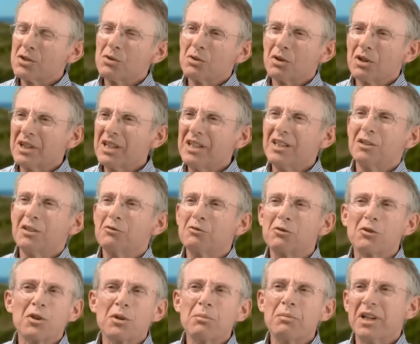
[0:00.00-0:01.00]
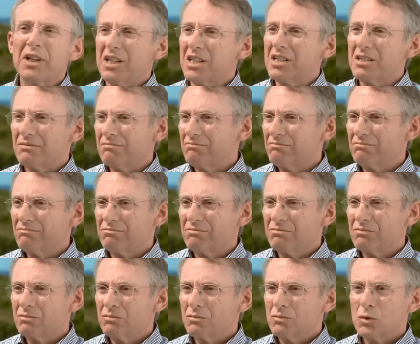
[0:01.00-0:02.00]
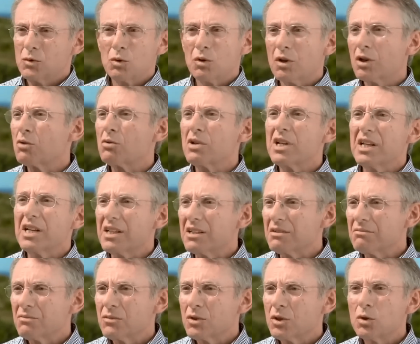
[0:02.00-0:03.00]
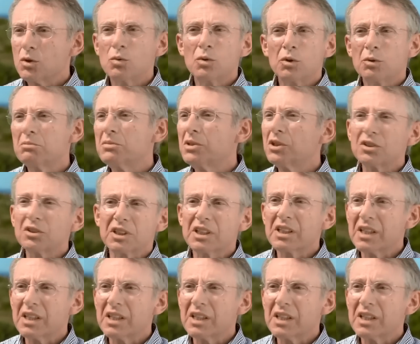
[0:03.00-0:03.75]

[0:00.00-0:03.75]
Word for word: who are in it for the money, who are greedy, who will milk a